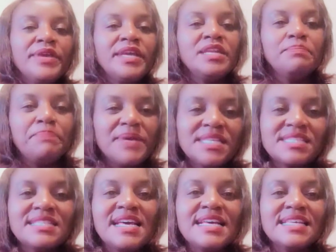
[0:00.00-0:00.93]
in
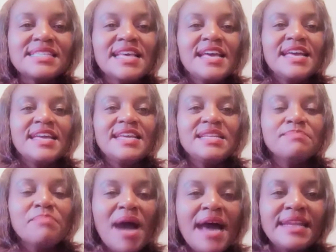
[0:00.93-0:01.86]
business in
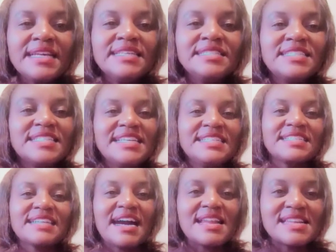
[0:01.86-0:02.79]
marriage in
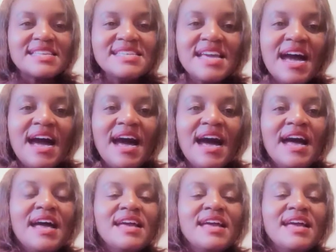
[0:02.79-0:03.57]
career